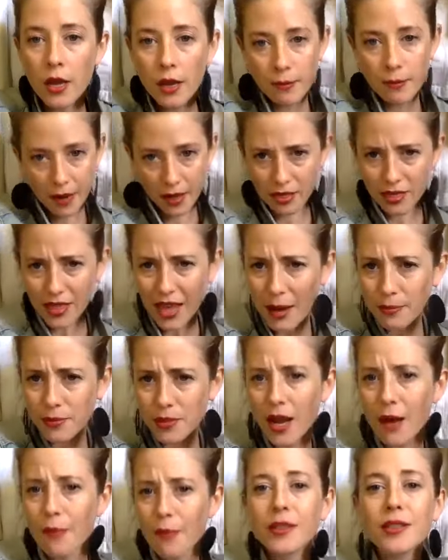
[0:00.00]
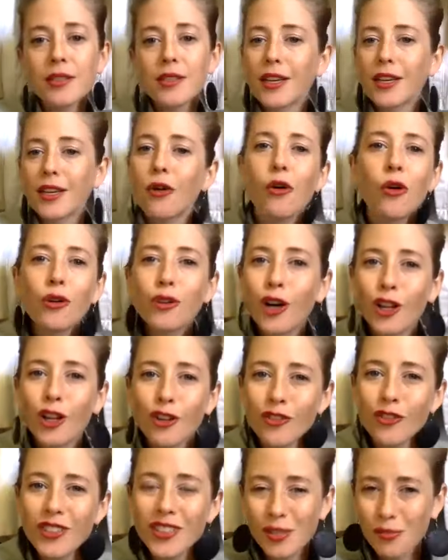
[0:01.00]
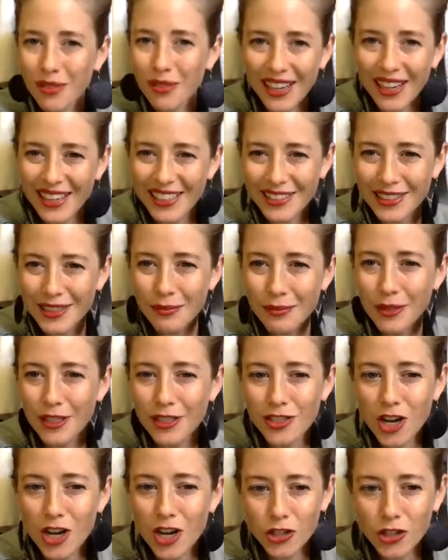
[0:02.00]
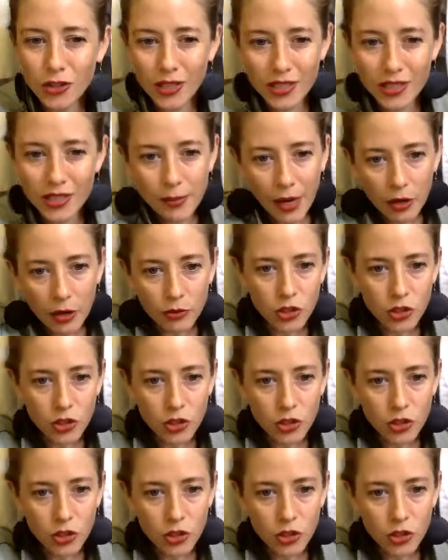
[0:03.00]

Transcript: my laptop and it can hold all of the supplies that I'm going to talk to you guys about.